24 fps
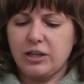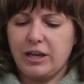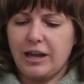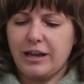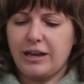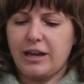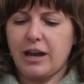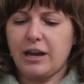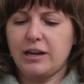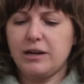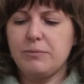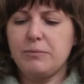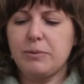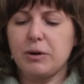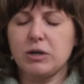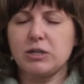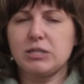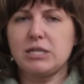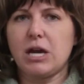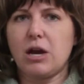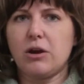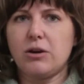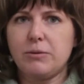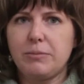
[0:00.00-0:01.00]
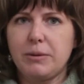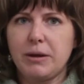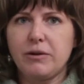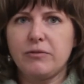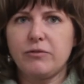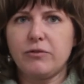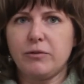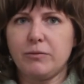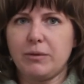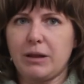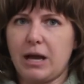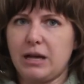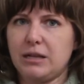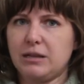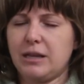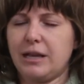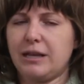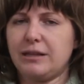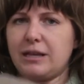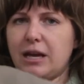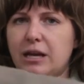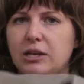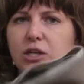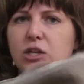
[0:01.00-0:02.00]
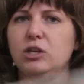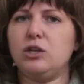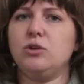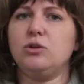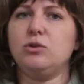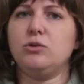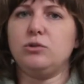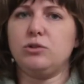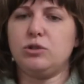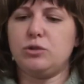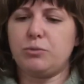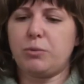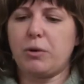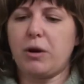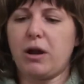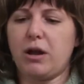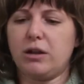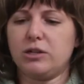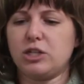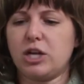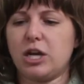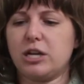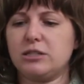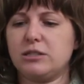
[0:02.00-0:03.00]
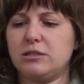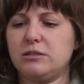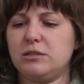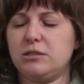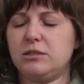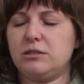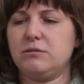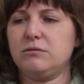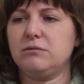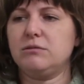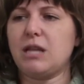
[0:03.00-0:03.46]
kind of burnt out a bit from like that huge project